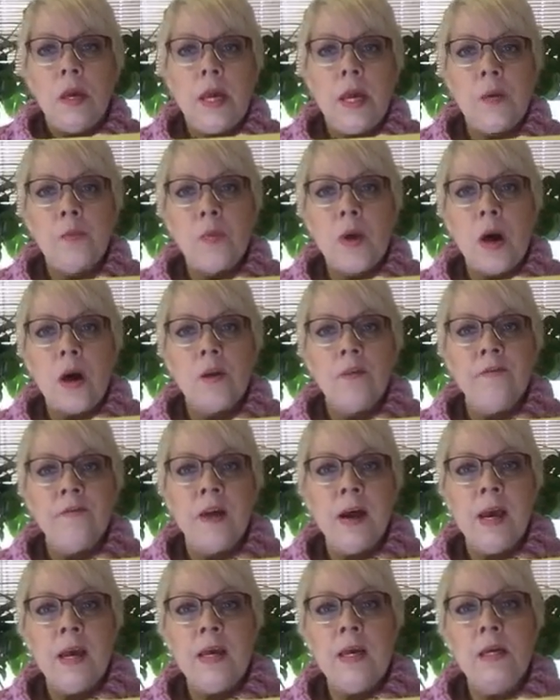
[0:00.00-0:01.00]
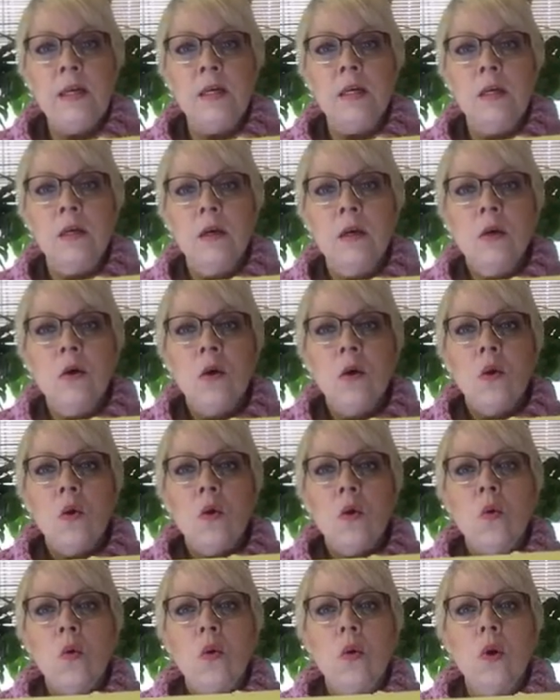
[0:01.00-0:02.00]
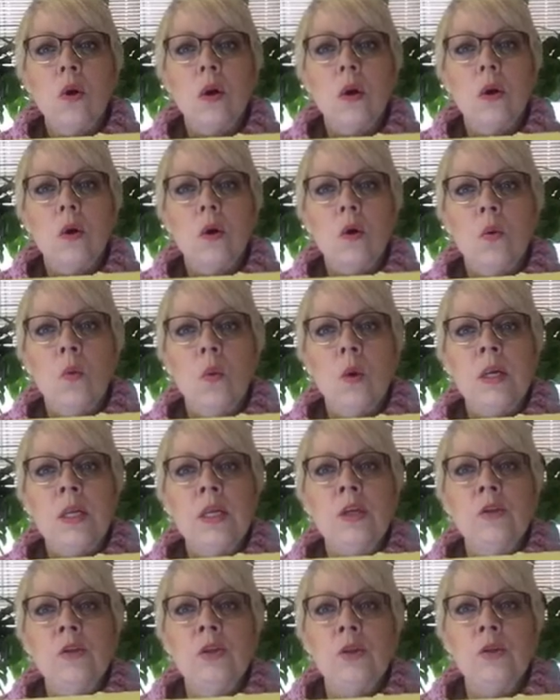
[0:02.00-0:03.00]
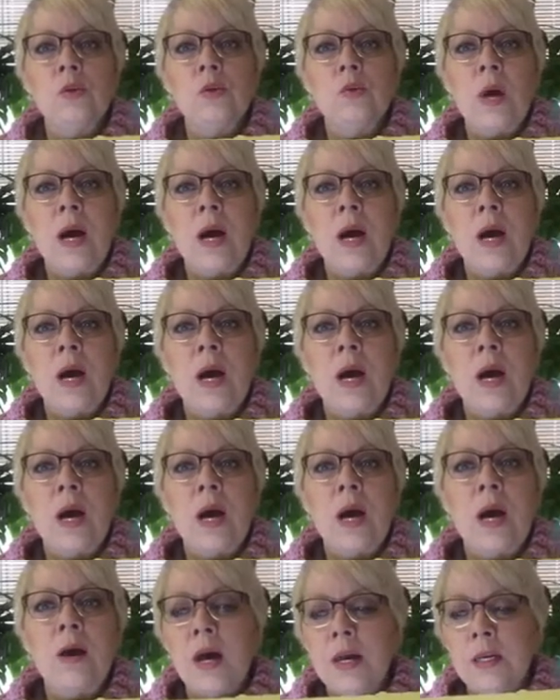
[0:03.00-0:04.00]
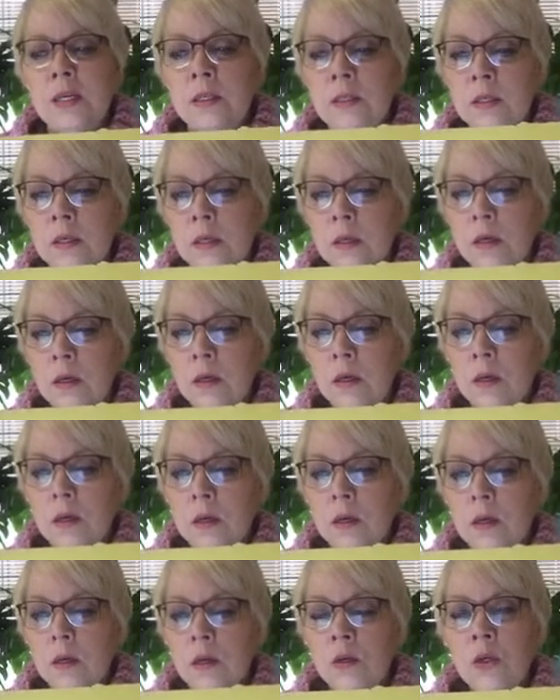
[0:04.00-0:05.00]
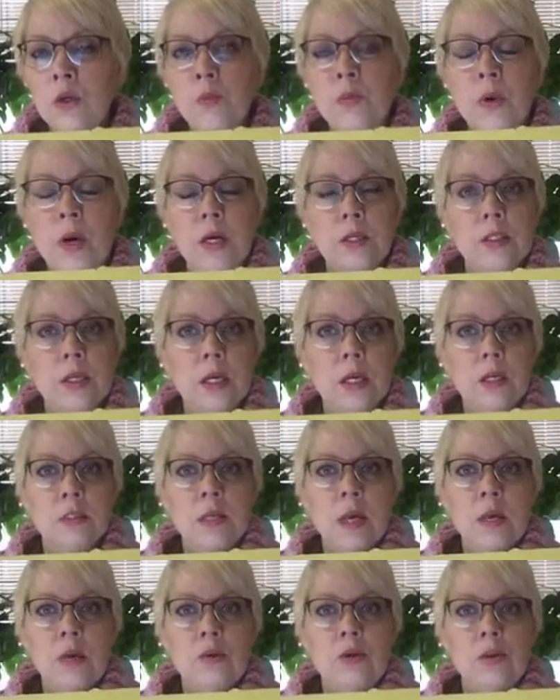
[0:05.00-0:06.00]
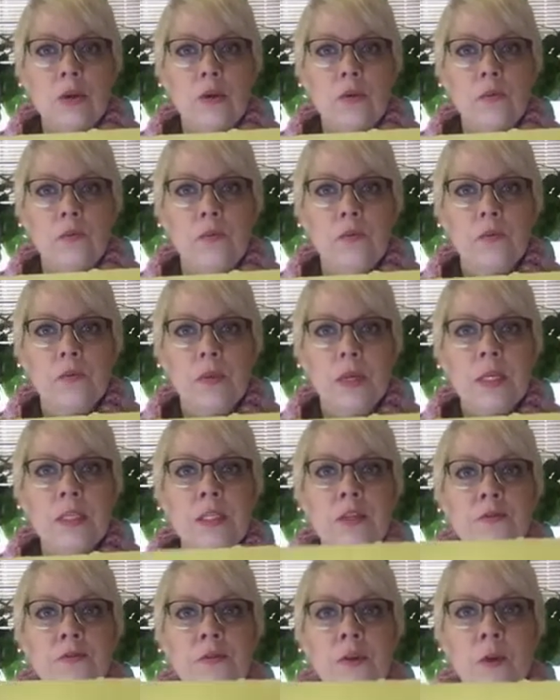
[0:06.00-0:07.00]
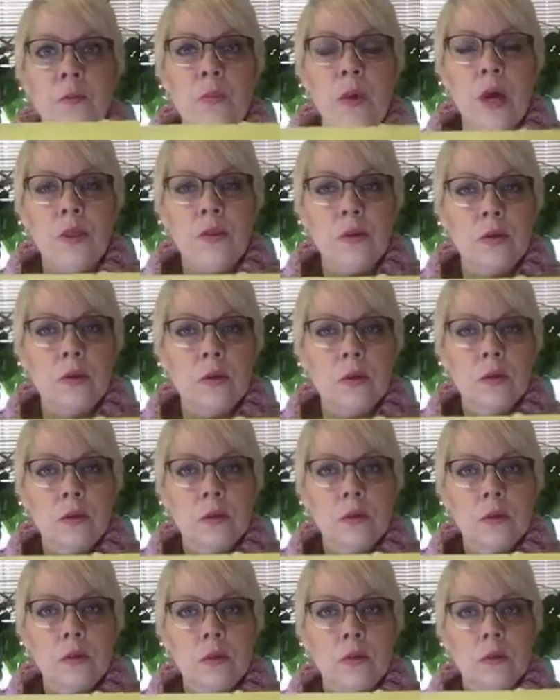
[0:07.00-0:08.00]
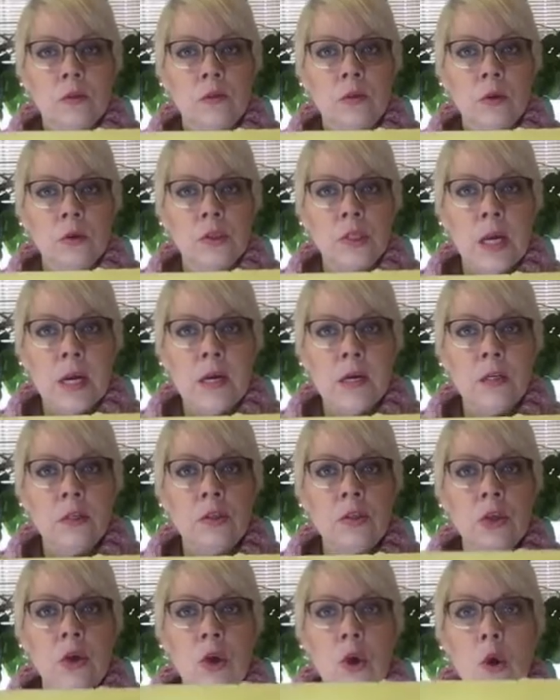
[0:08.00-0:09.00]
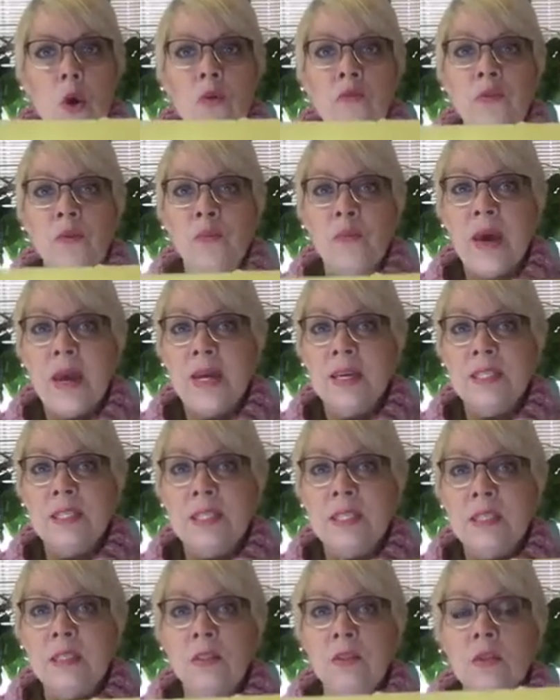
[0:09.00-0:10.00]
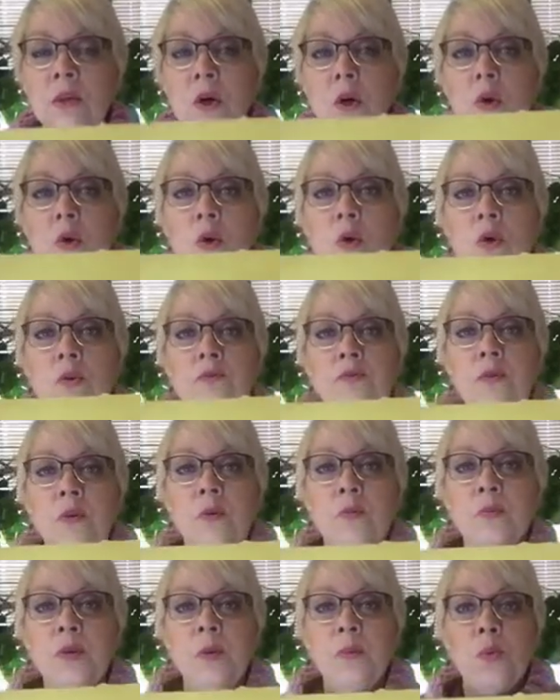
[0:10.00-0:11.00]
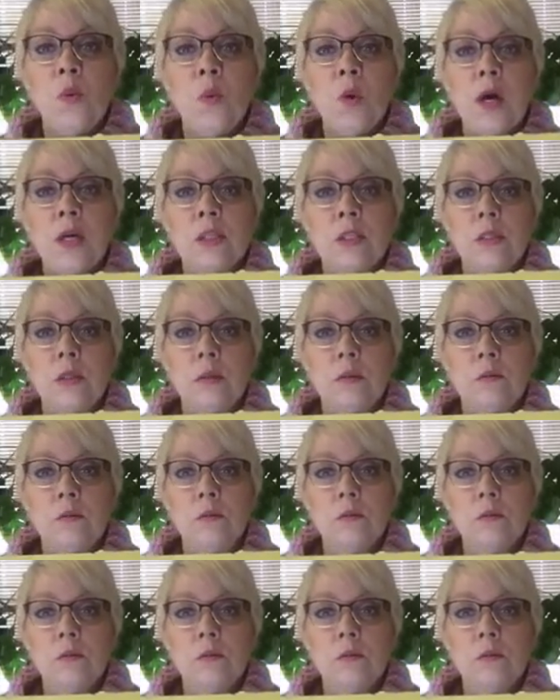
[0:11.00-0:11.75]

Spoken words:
and modify it? Or what do you do? How do you find your projects that you do? Is it from other crocheters or from magazines or from people watching?